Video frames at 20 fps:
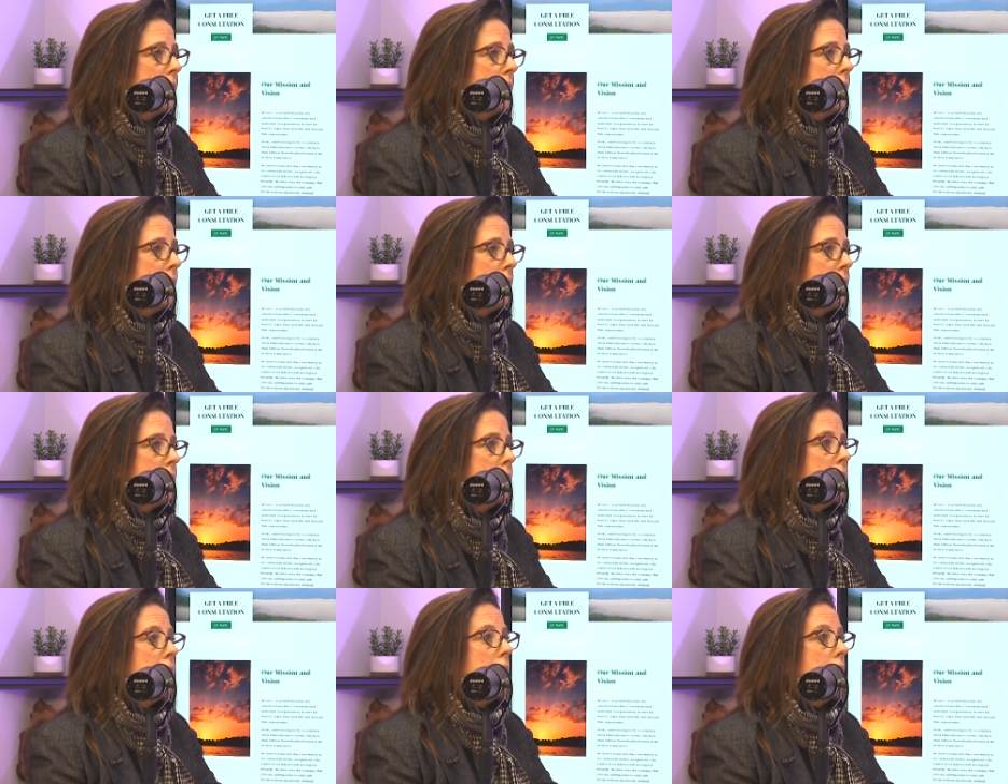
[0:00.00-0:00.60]

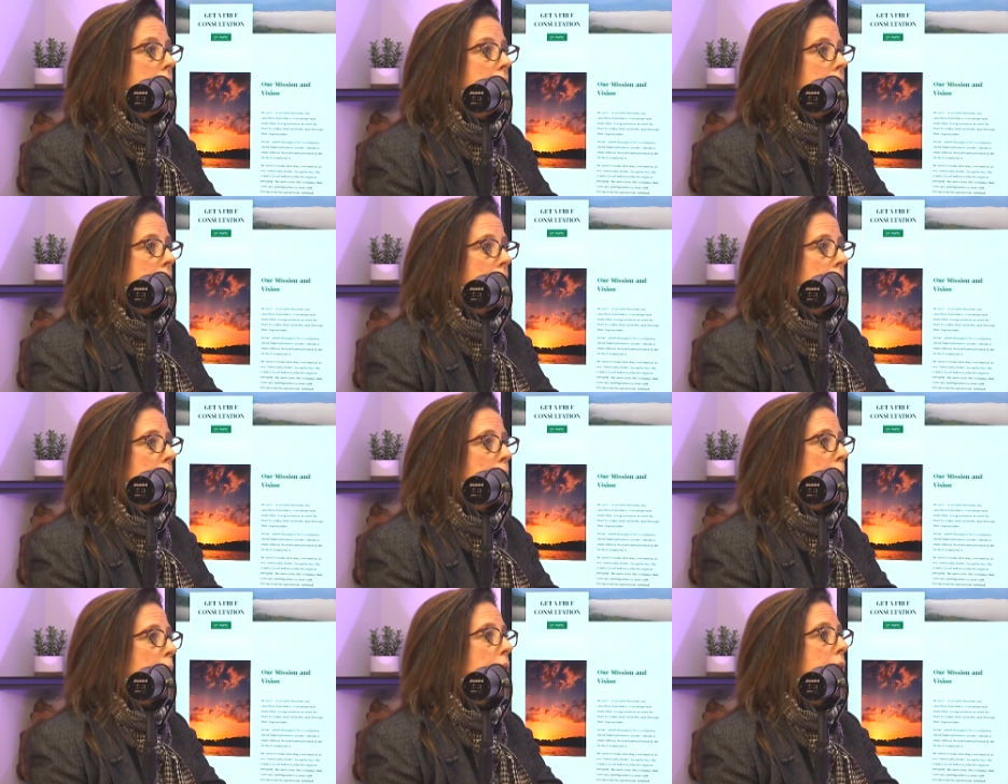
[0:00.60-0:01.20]
together
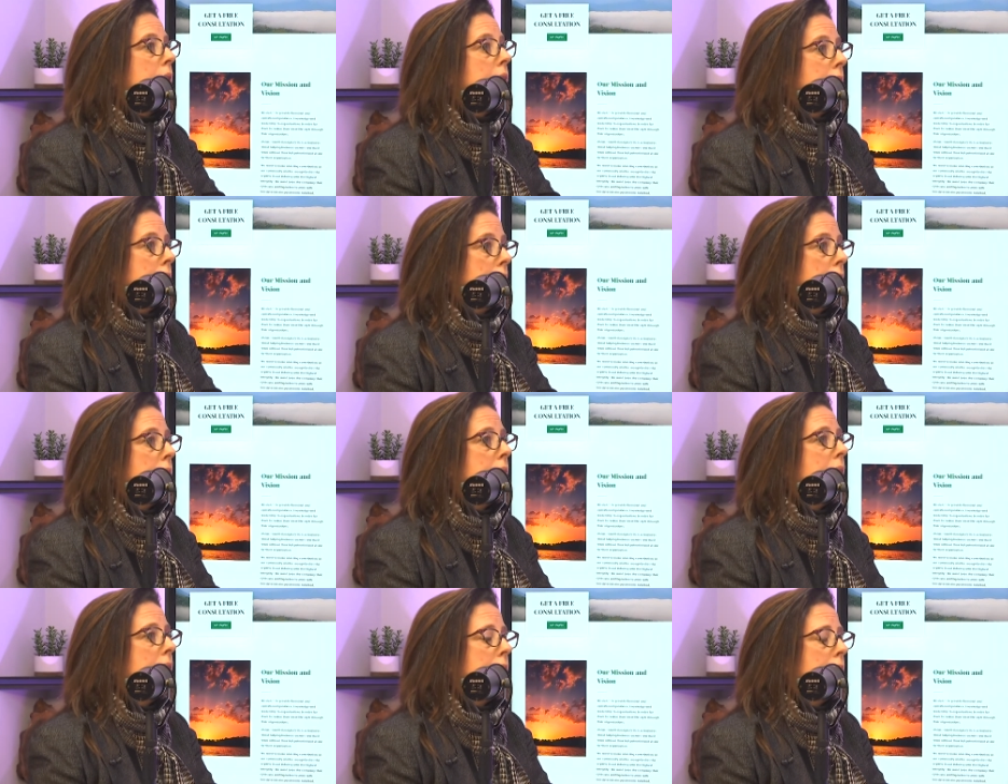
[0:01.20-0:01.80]
and put it in a
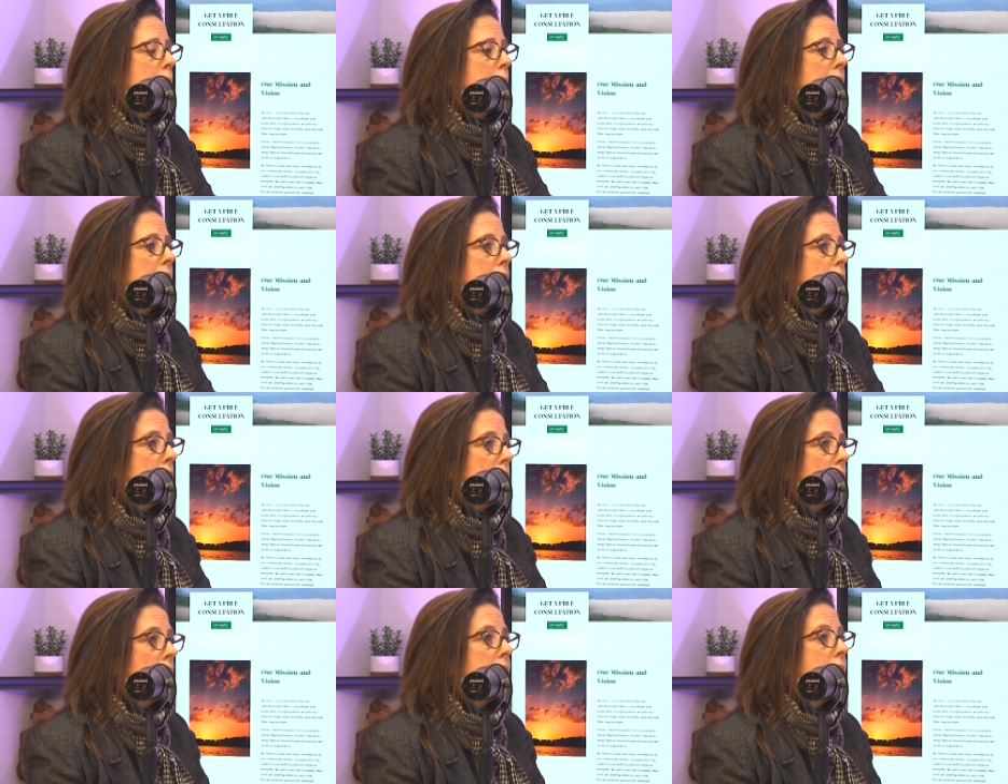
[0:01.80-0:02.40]
document
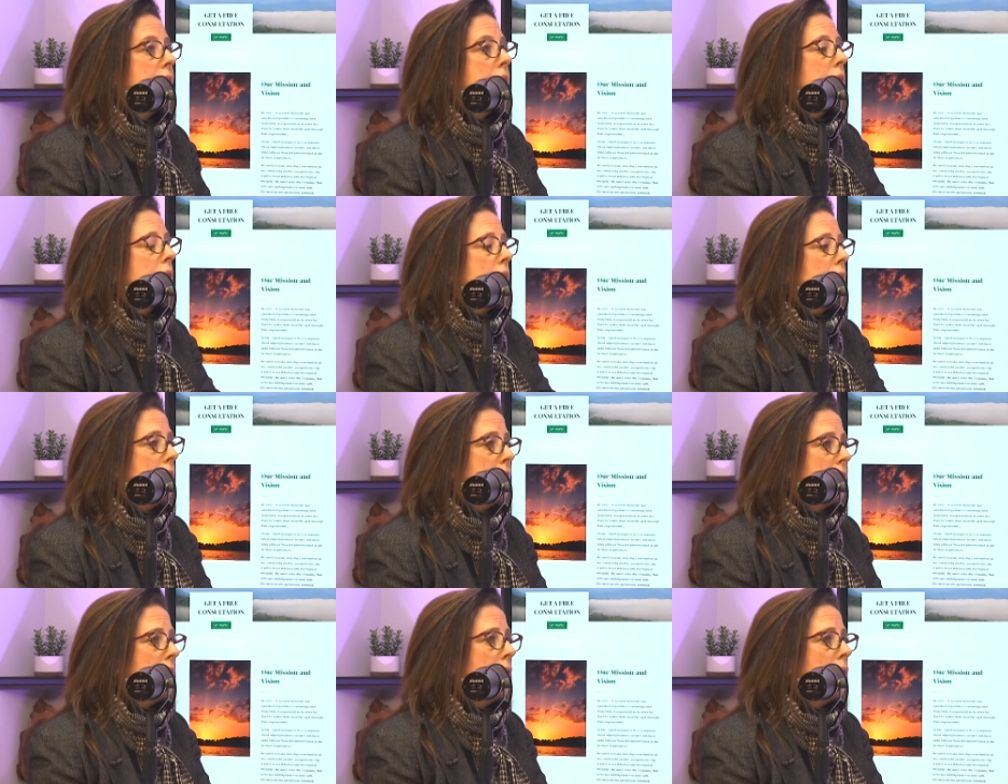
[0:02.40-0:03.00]
so that the
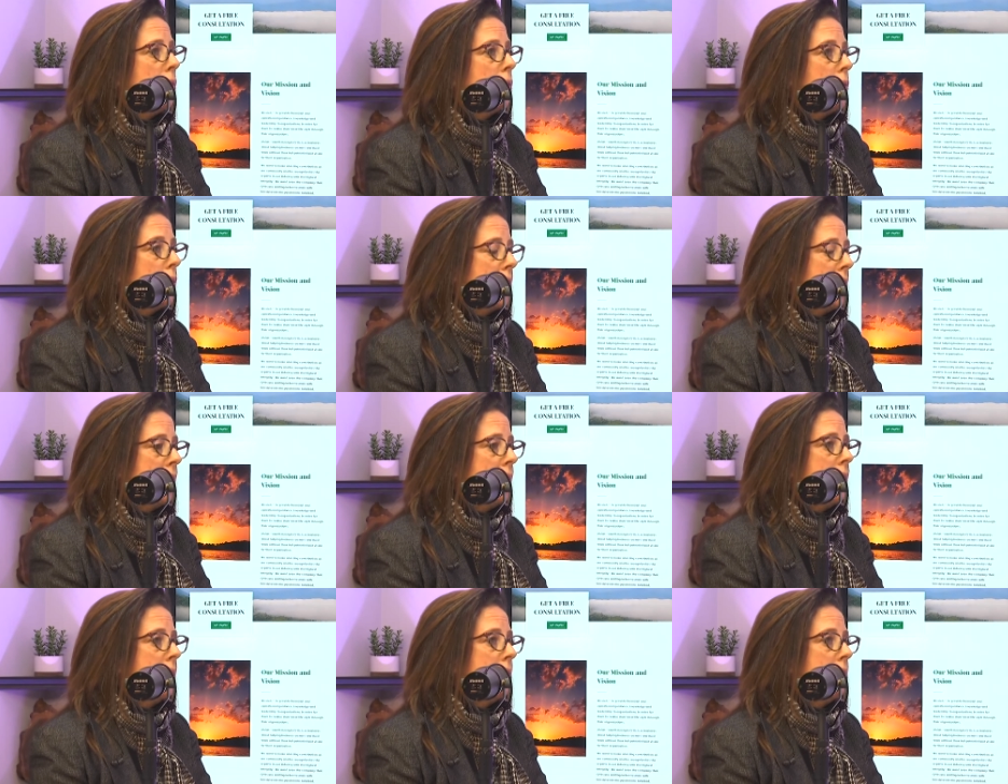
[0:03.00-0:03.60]
CFO
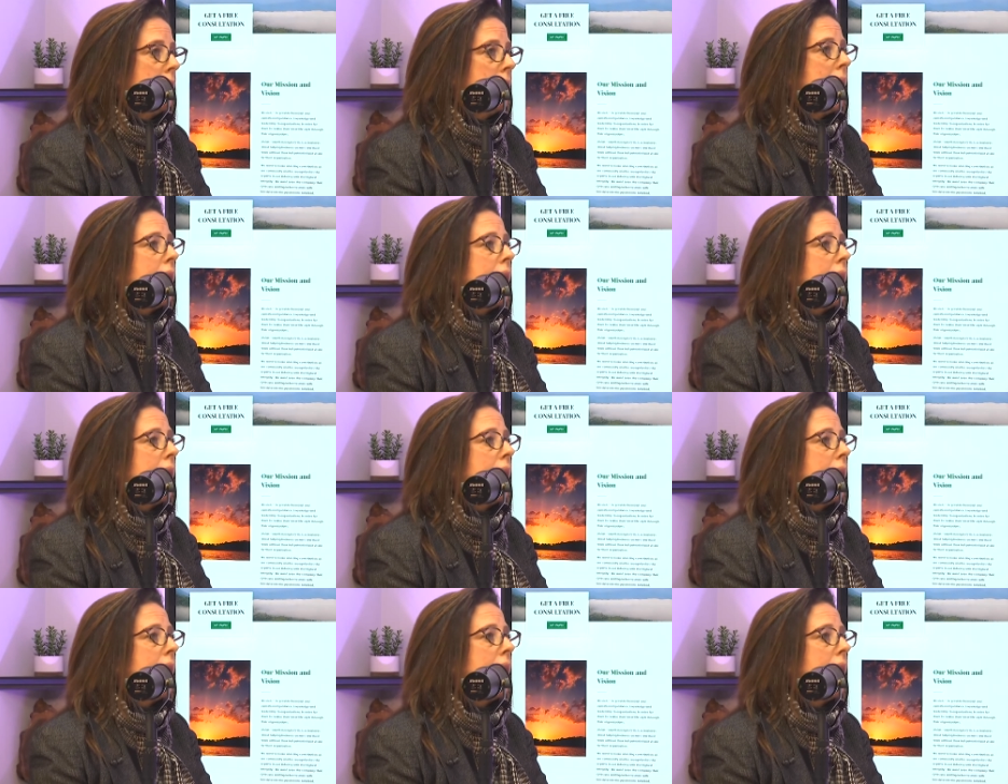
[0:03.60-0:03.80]
can